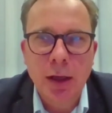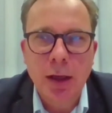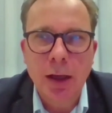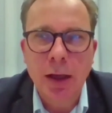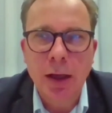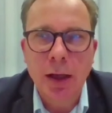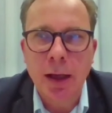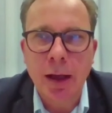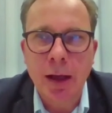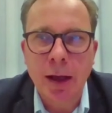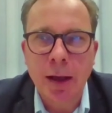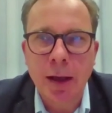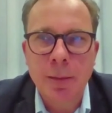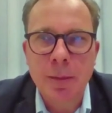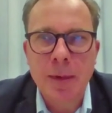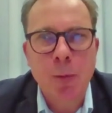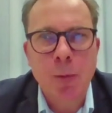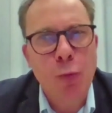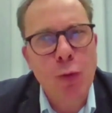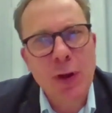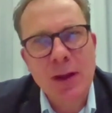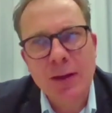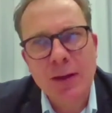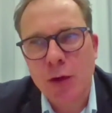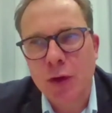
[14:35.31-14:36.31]
The
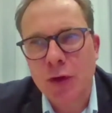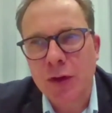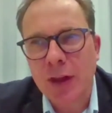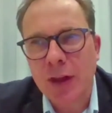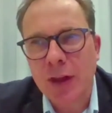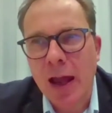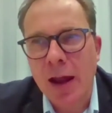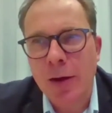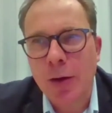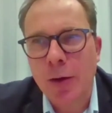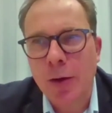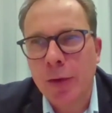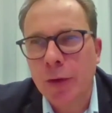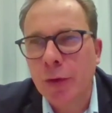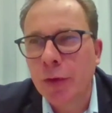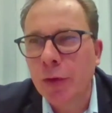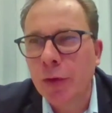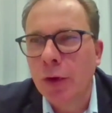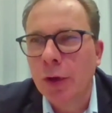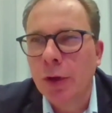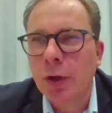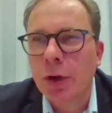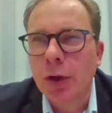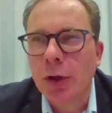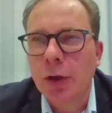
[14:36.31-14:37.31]
previous standards
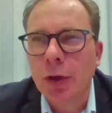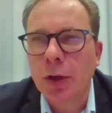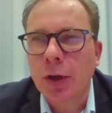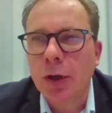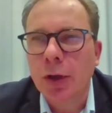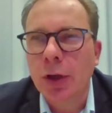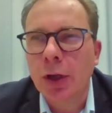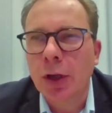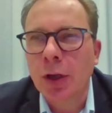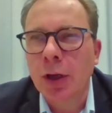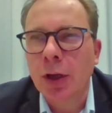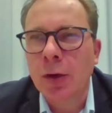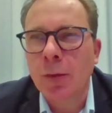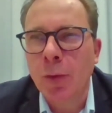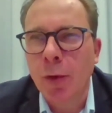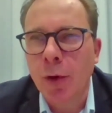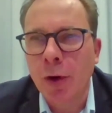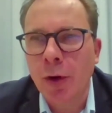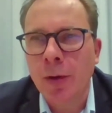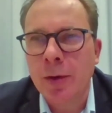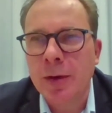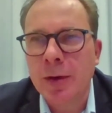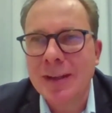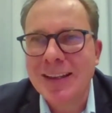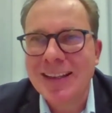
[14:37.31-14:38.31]

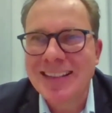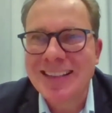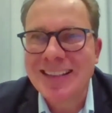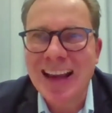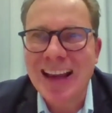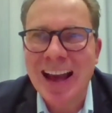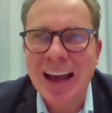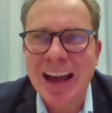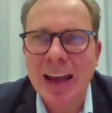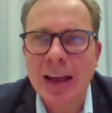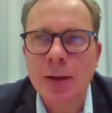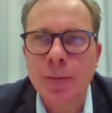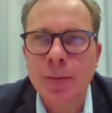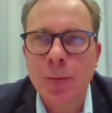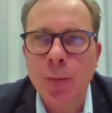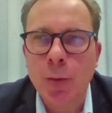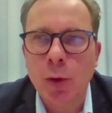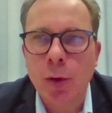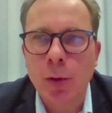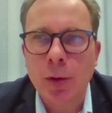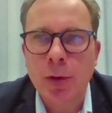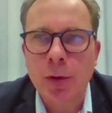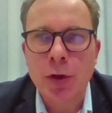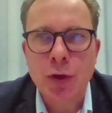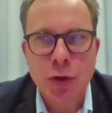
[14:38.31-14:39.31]
were designed
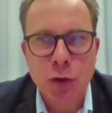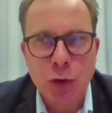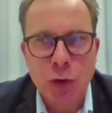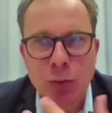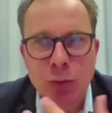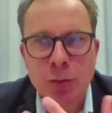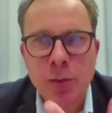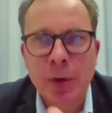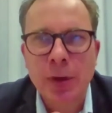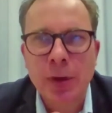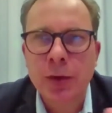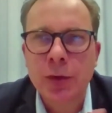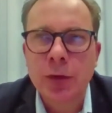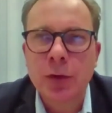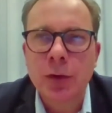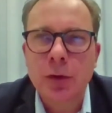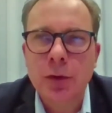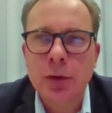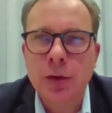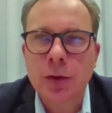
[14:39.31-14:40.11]
for humans